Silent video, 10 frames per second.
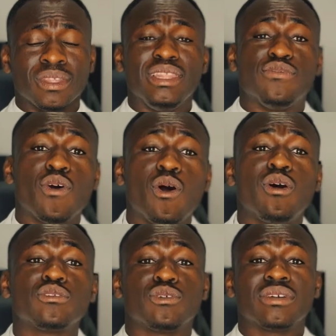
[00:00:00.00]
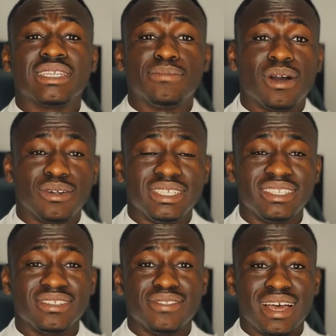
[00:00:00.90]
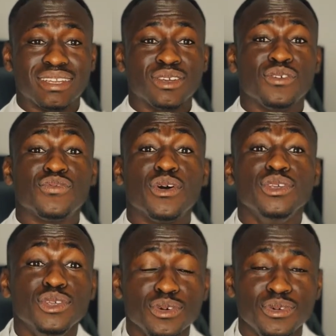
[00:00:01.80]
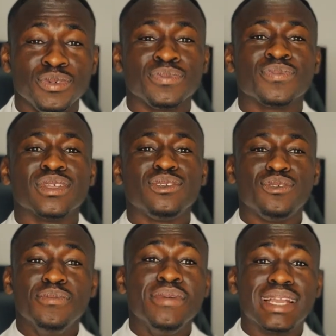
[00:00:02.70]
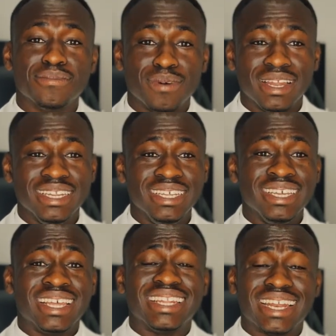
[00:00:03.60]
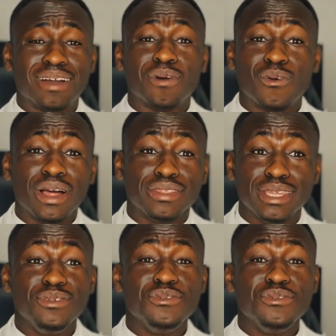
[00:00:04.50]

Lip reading: They've all talked about it, that for you to make money, the number one thing